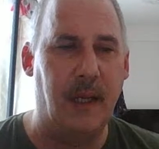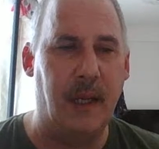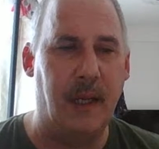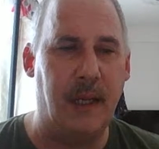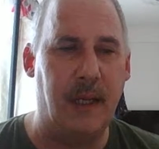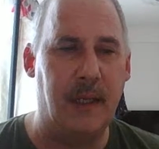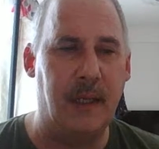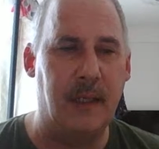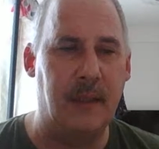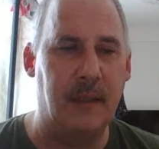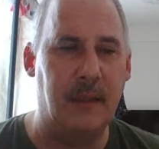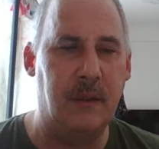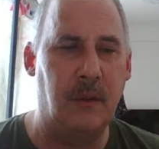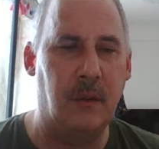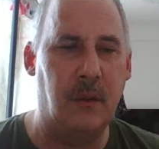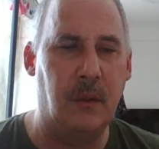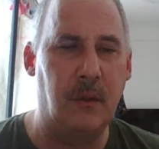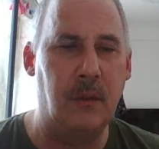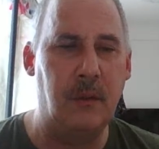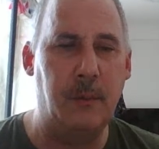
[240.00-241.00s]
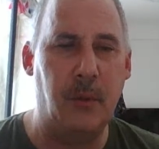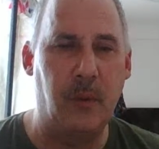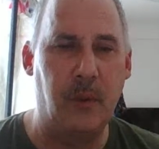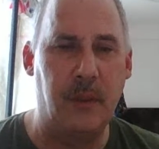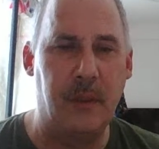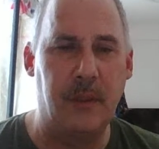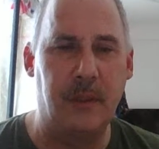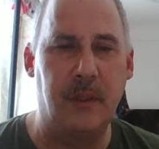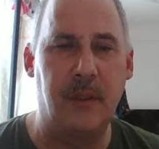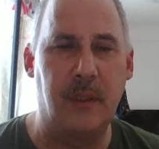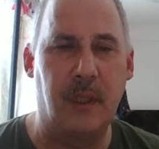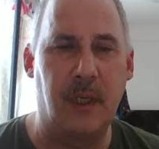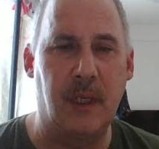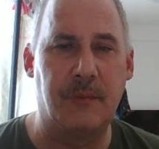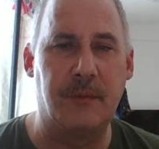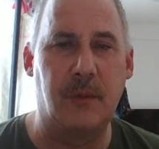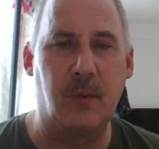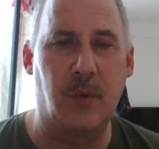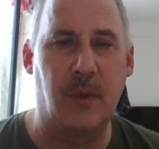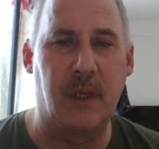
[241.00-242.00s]
And the whole point of the
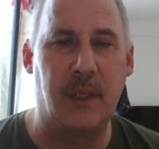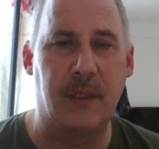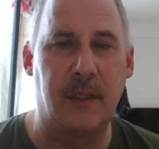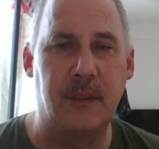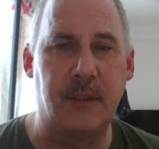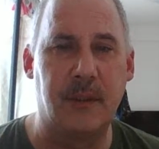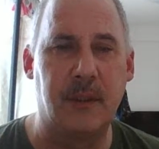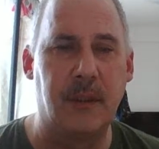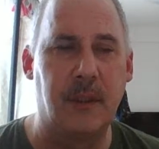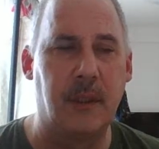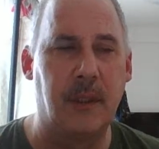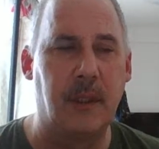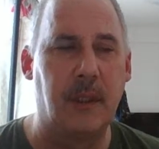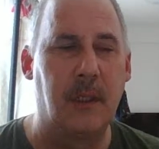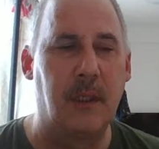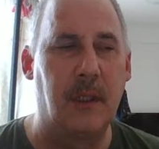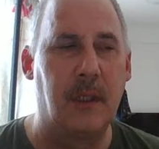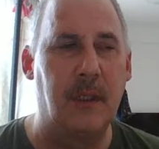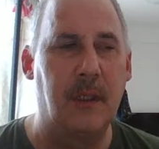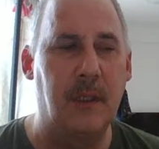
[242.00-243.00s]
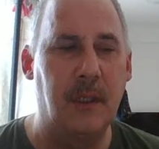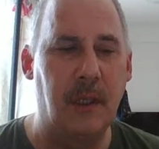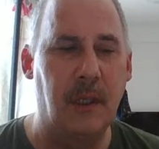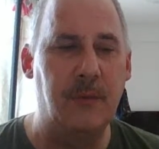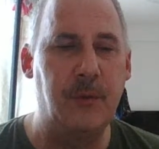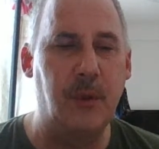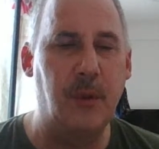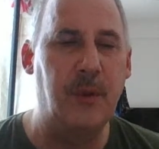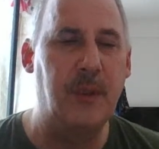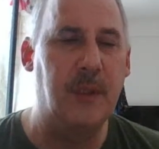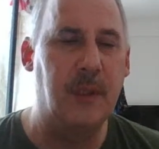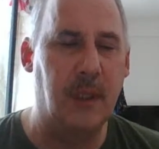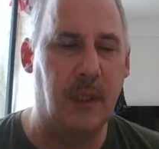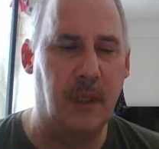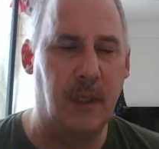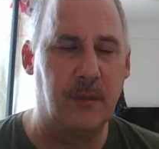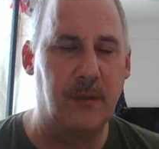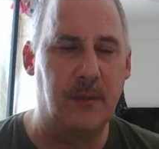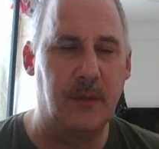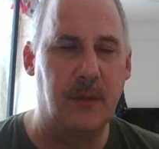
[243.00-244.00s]
novel was you love who you
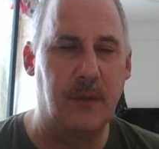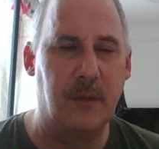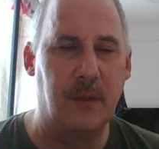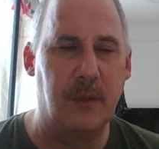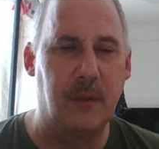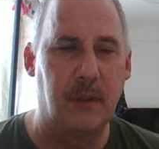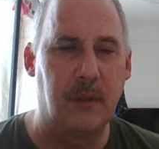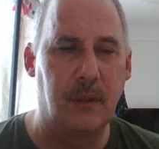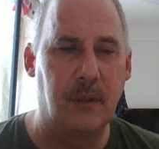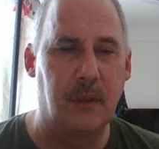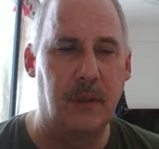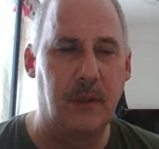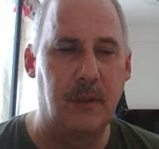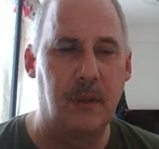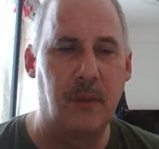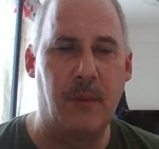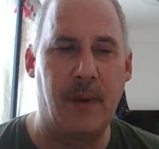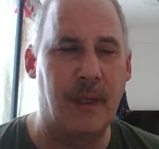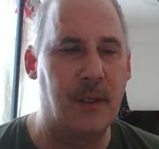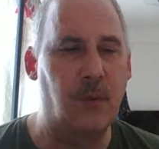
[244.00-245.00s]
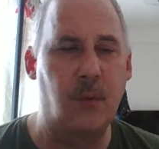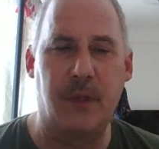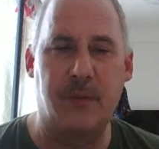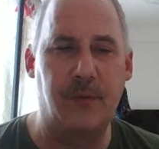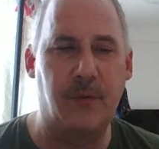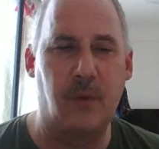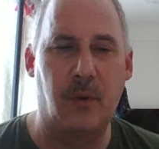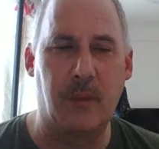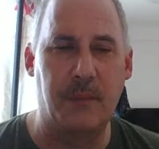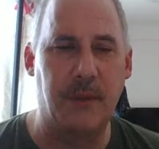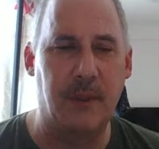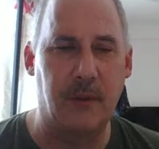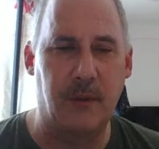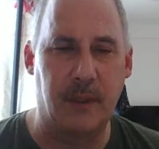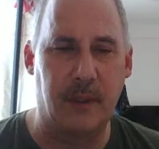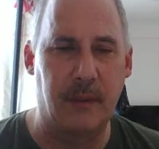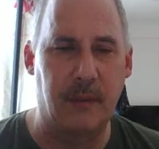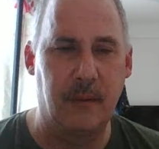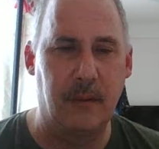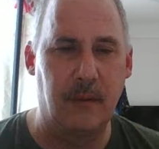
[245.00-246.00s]
love, no matter what form they're
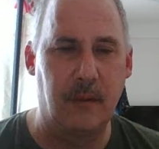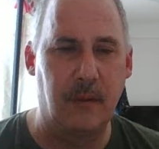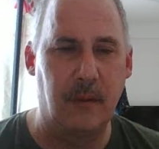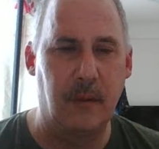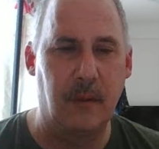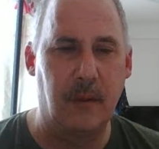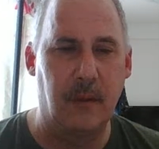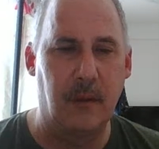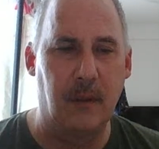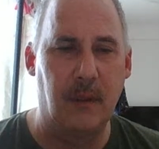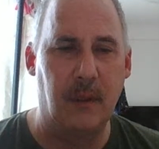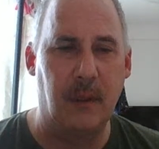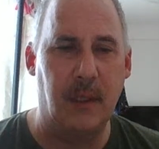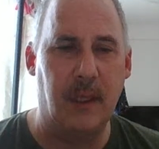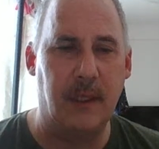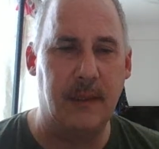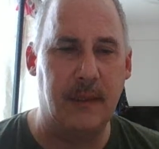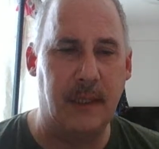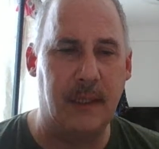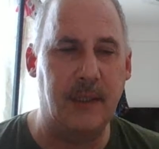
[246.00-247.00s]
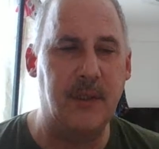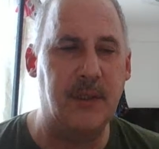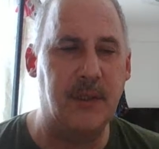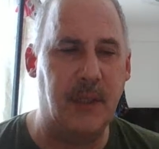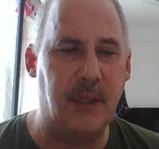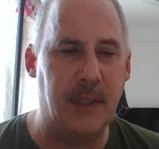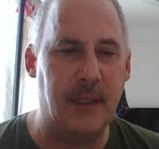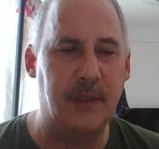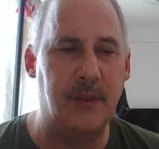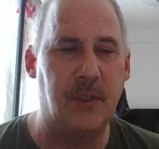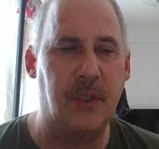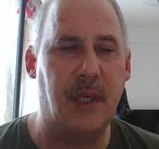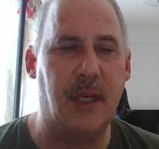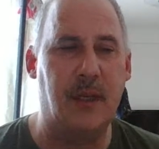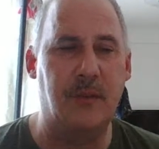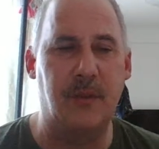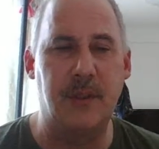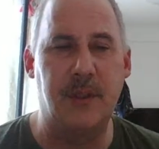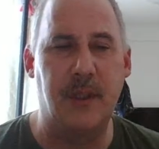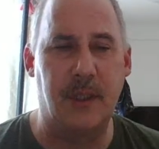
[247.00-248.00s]
in. And that extends to
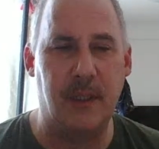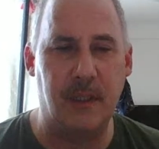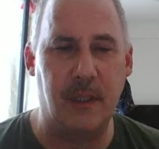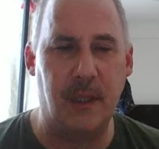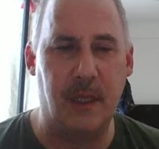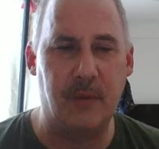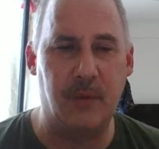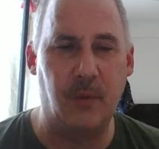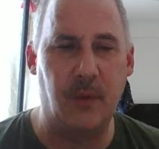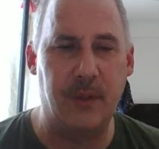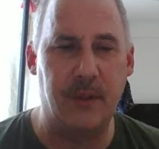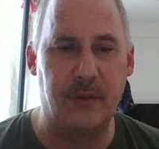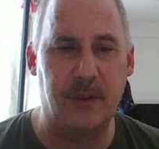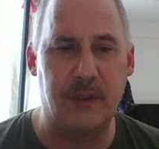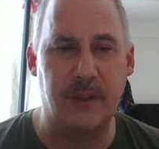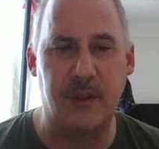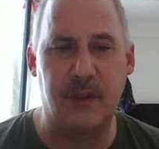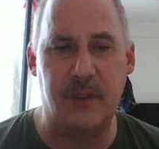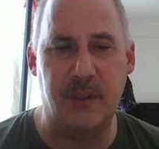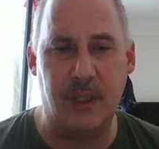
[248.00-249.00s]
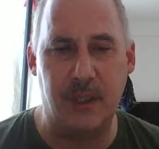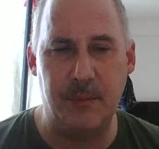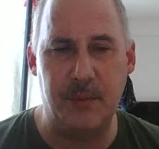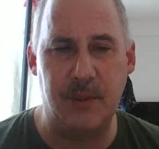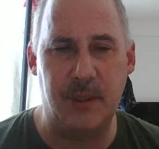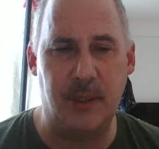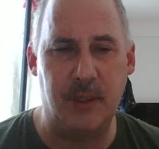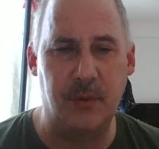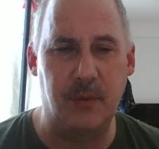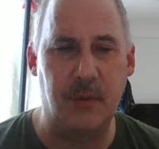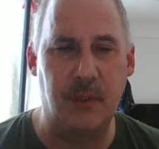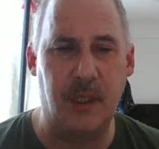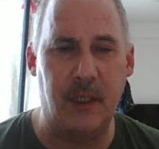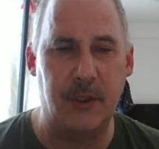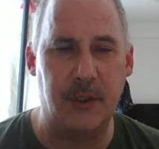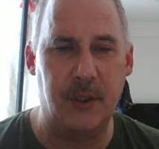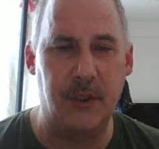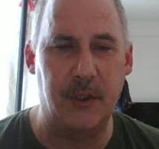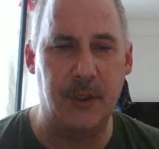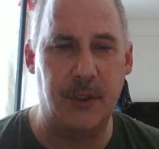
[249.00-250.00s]
everyday life, whether it's a same sex
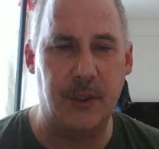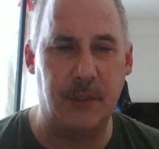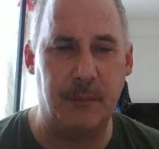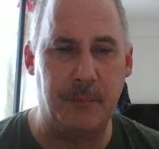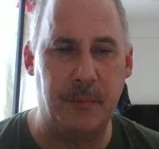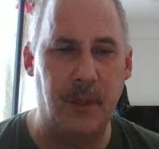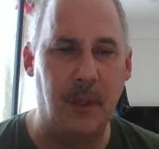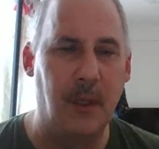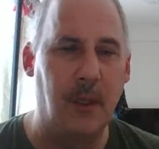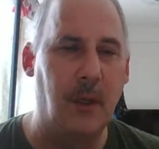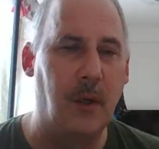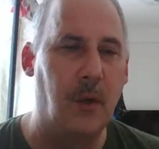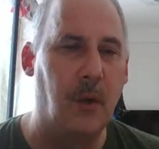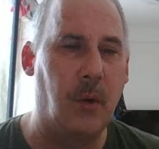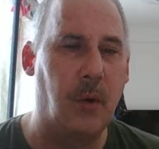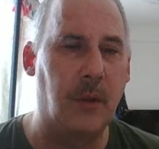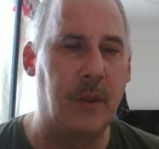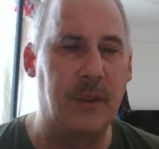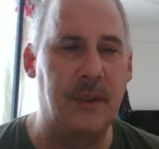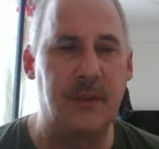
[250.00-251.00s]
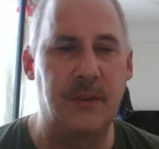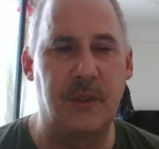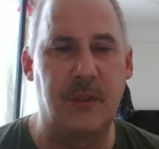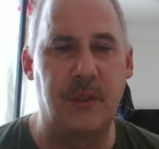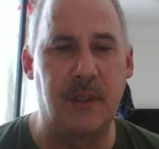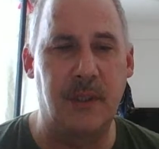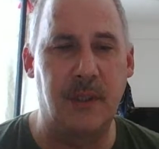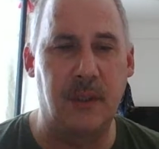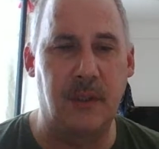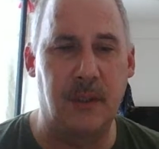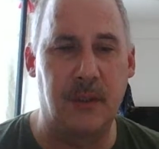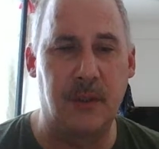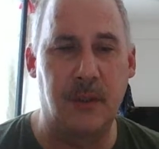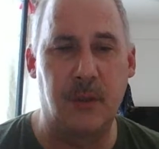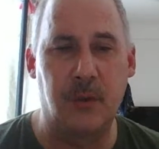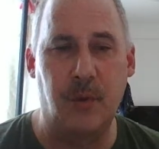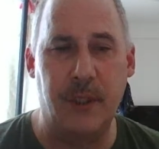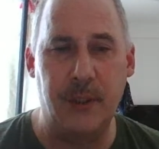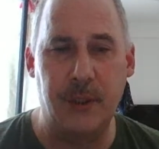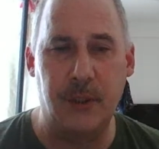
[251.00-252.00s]
relationship or an
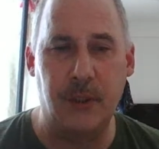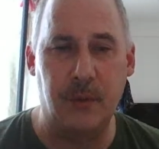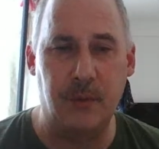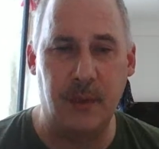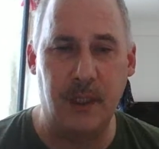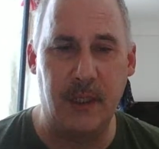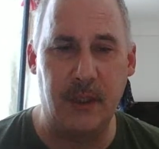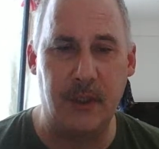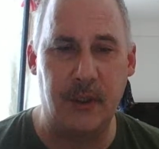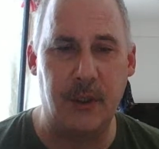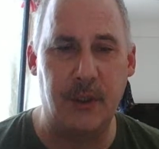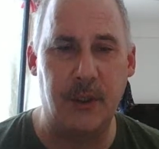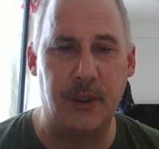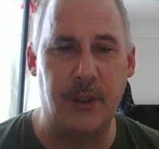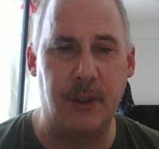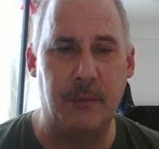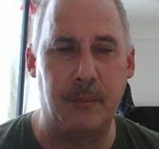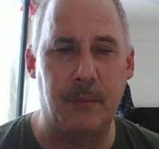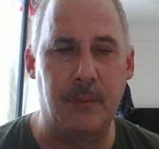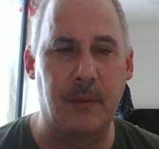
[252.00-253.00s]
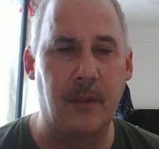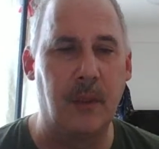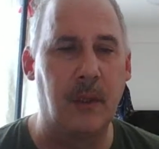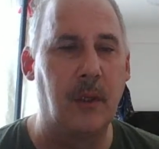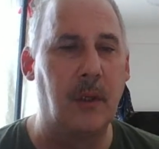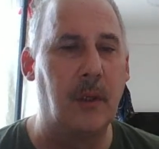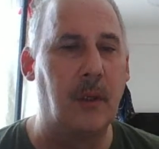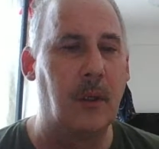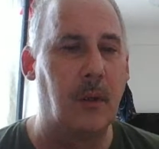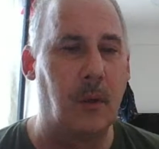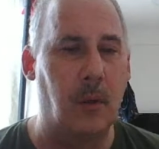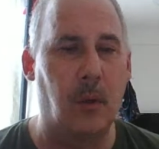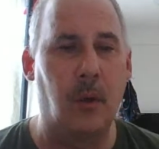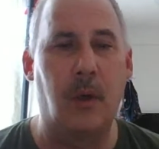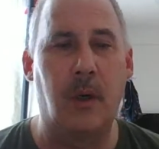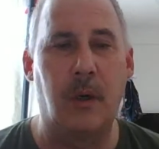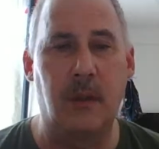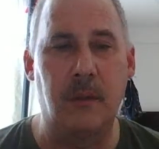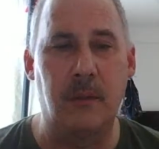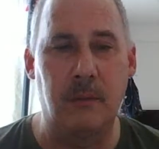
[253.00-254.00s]
interracial relationship
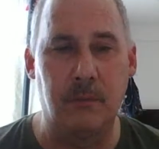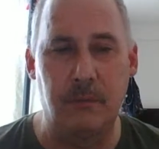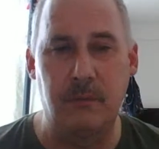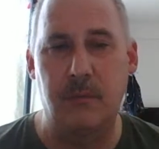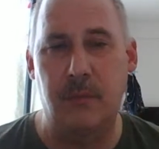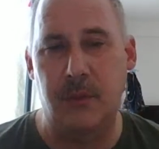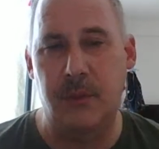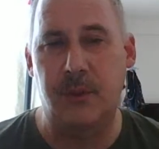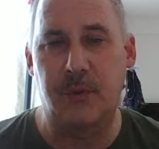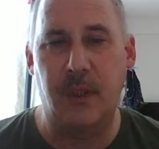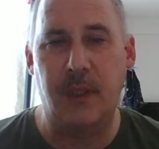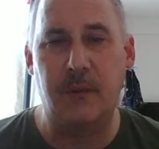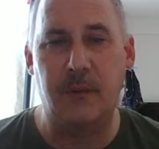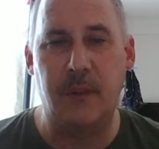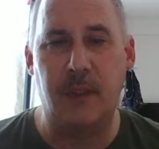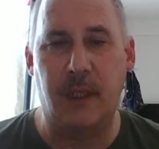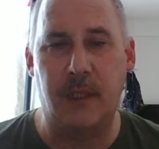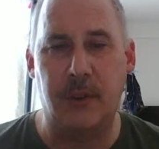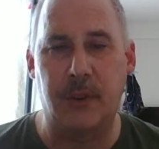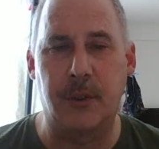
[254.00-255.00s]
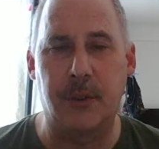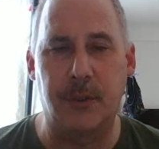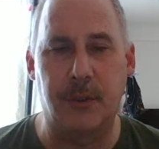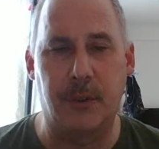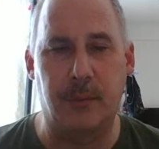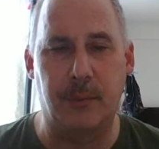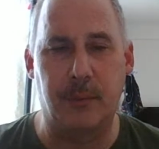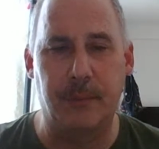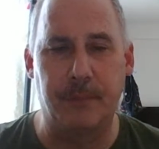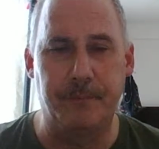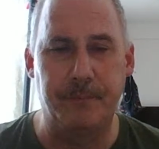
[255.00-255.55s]
or a straight relationship.